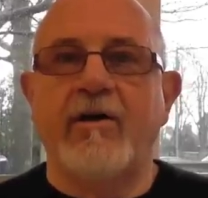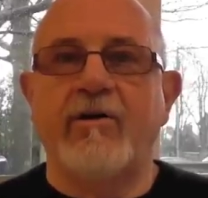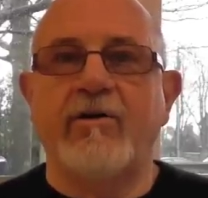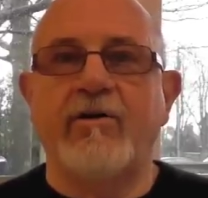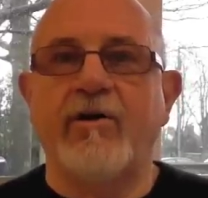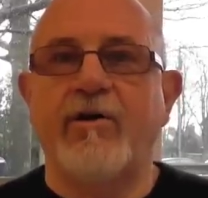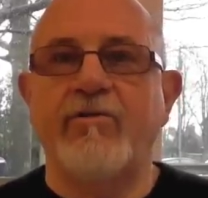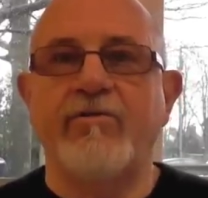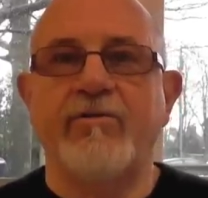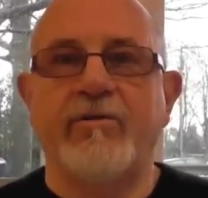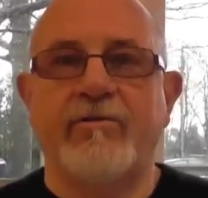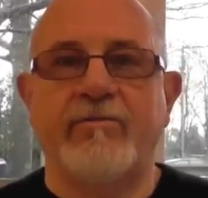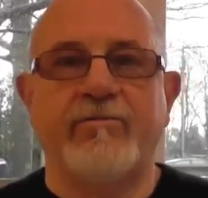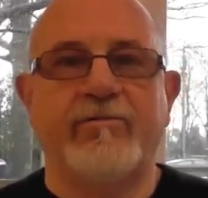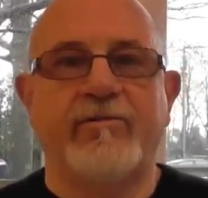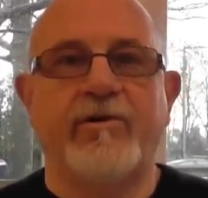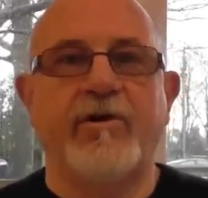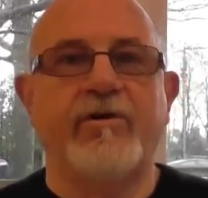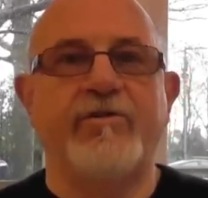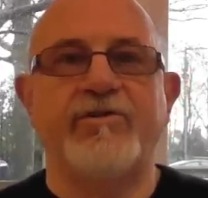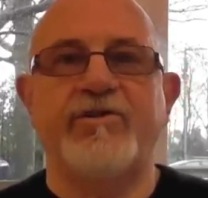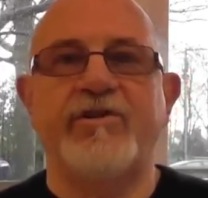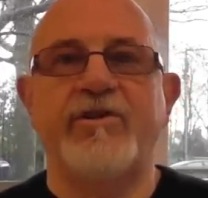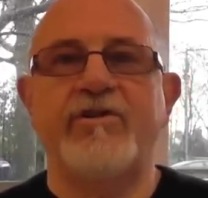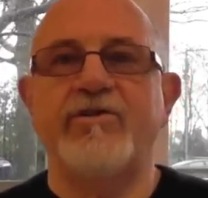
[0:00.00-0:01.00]

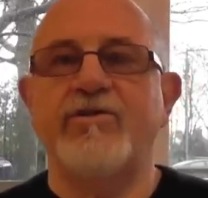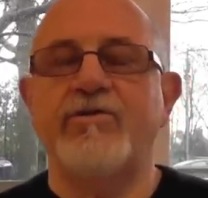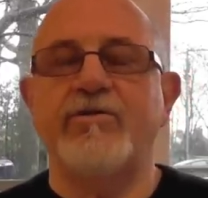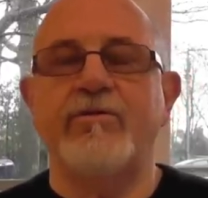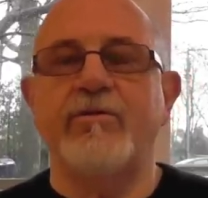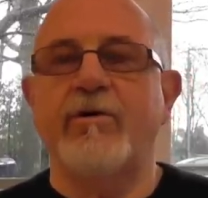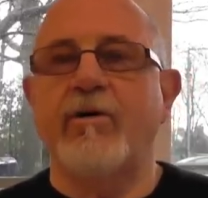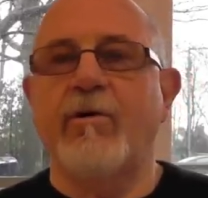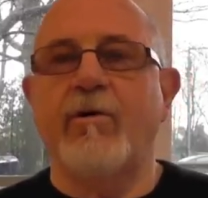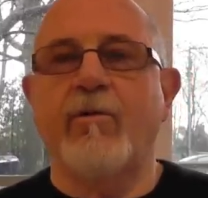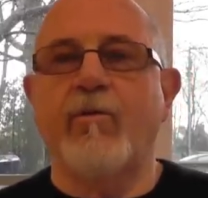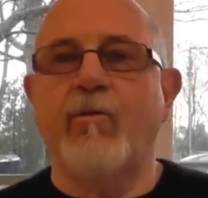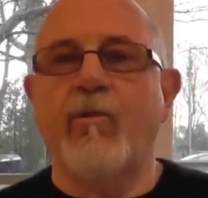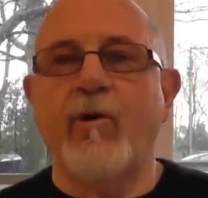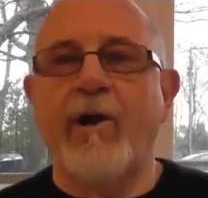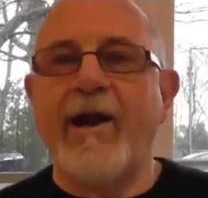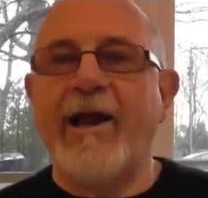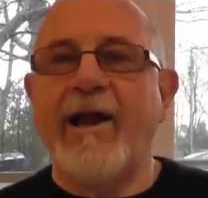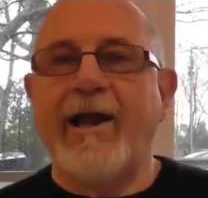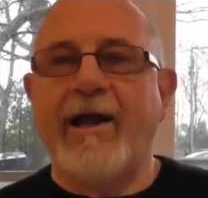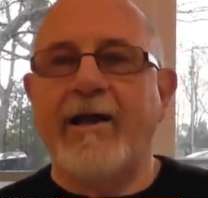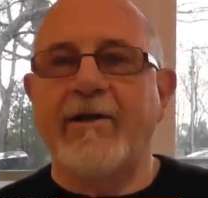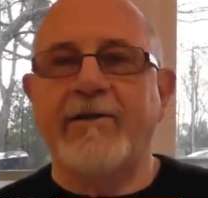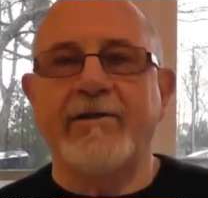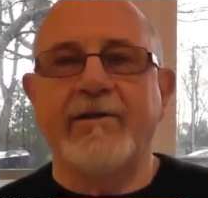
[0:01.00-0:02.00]
goes into a
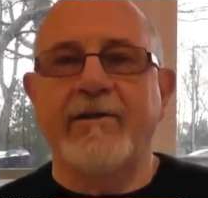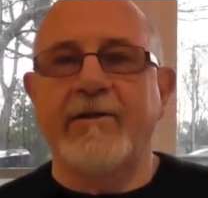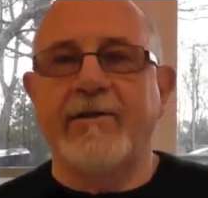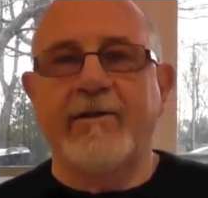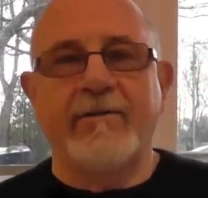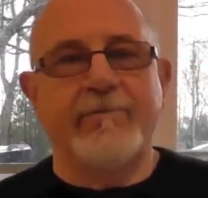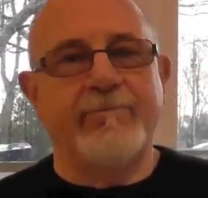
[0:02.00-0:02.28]
rant